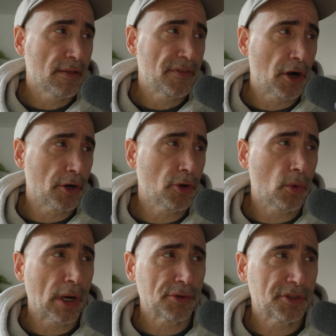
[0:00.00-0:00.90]
There are
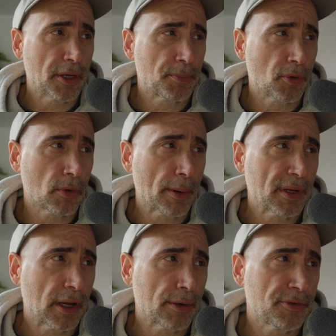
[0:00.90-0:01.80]
no outdated
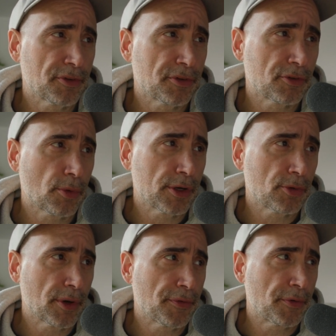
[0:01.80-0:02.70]
programming languages in
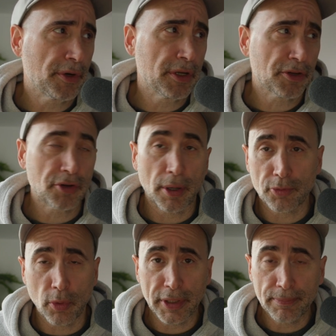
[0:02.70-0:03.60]
2023 in the top
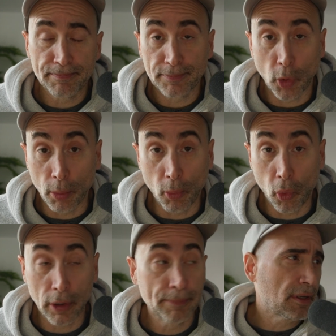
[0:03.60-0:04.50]
20 or
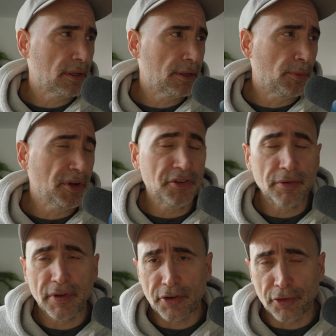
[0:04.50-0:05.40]
more. And the
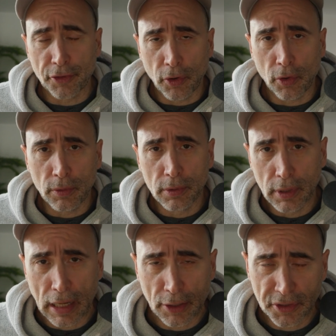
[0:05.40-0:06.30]
reason that there's no
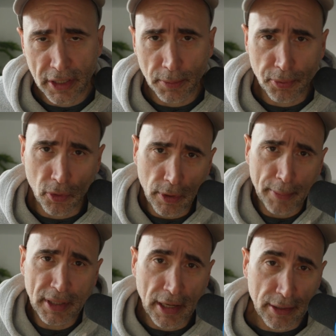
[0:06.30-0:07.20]
outdated
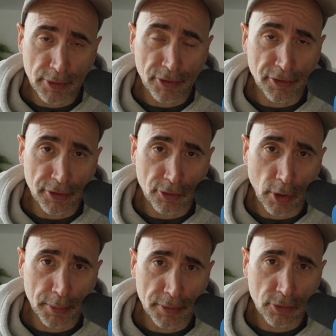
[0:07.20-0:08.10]
programming languages in
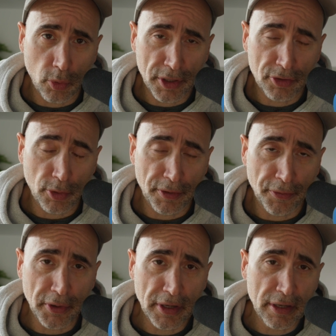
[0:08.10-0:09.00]

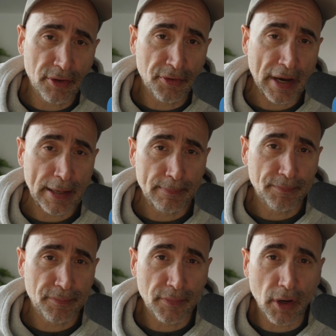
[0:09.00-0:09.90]
2023 is that
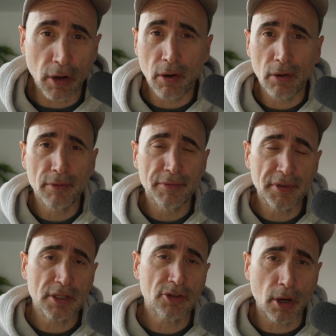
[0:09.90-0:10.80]
all of
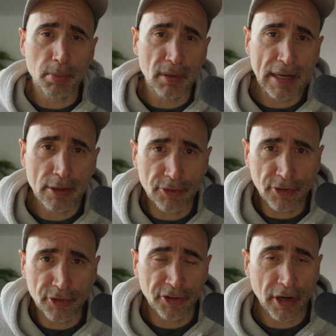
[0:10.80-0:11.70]
the top
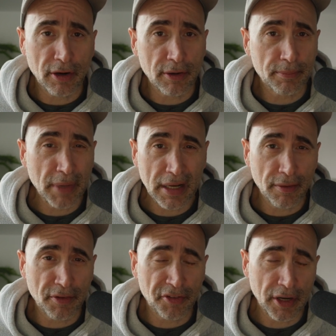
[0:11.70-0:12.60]
languages share many
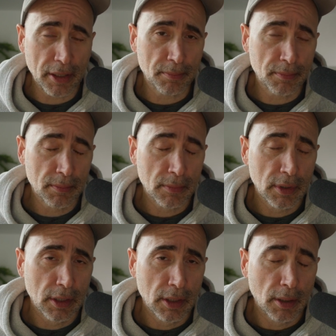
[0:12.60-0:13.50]
of the same
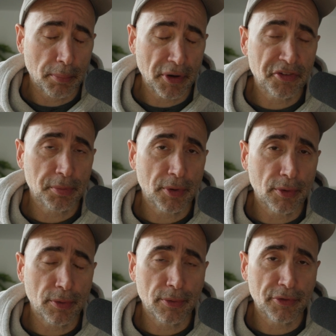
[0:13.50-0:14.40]

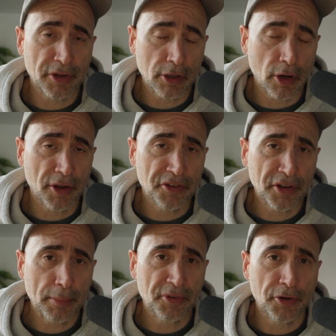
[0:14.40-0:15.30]
principles and
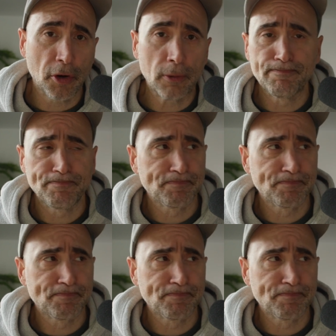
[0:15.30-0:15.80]
concepts. So